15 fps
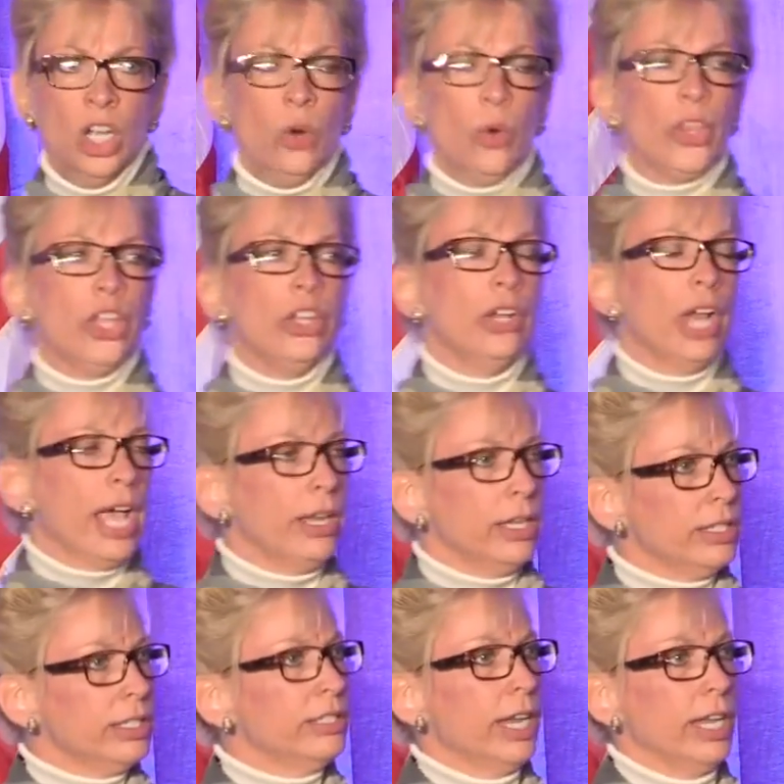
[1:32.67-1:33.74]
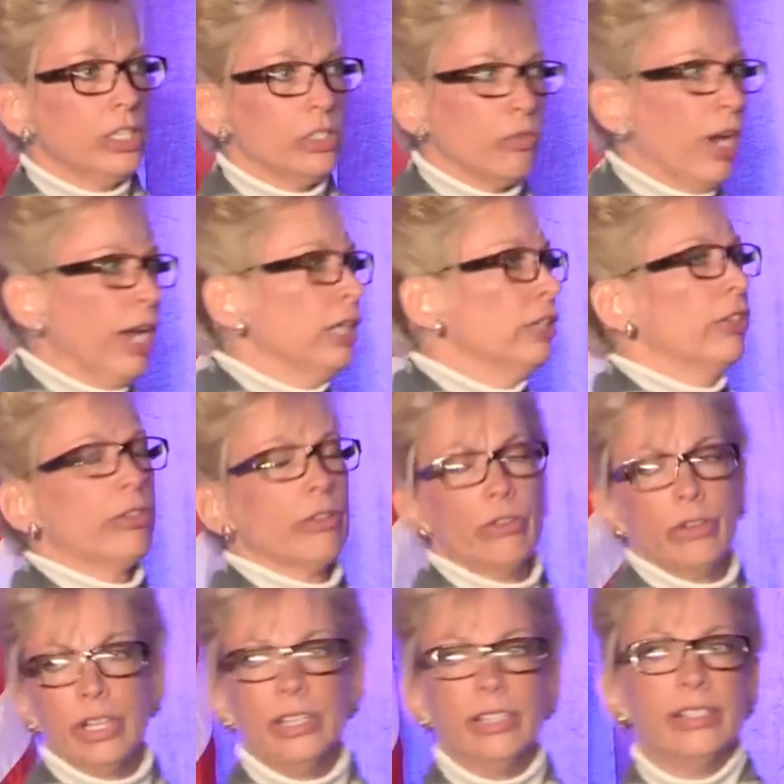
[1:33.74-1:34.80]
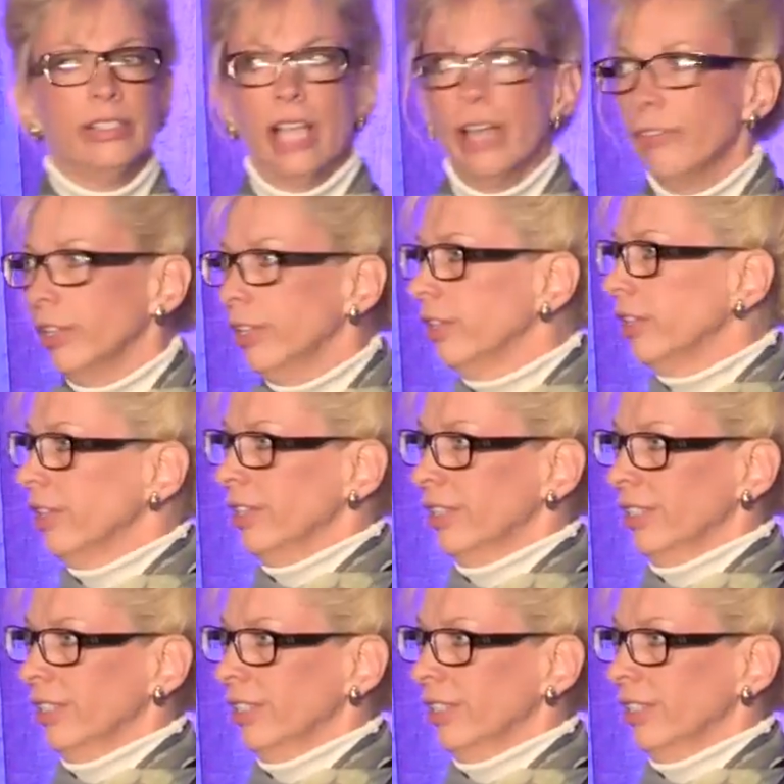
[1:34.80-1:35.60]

where the United States ranked 37th.